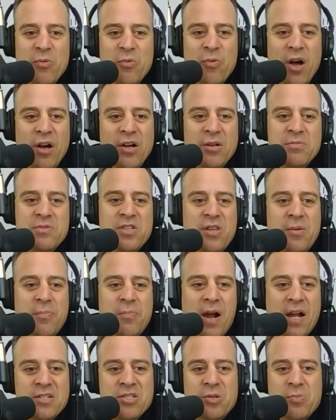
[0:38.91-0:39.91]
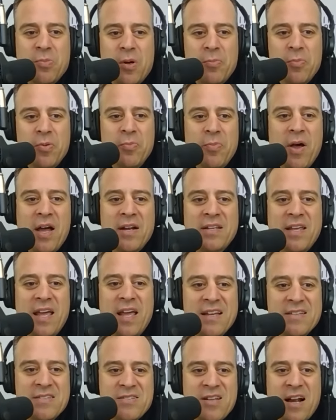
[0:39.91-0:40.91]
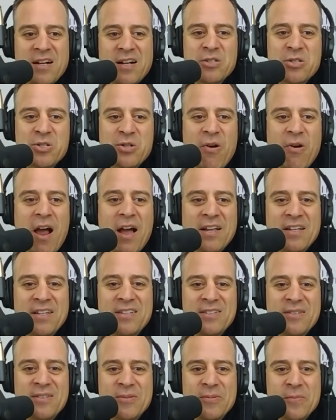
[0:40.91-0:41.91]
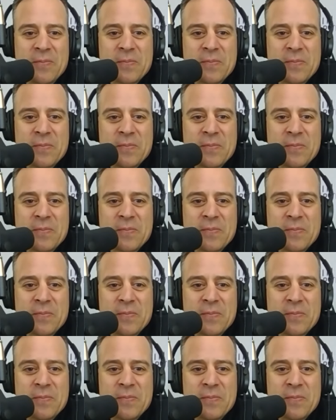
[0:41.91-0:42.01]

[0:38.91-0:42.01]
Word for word: Welcome to the Project Purple podcast, Dr. Shiraki.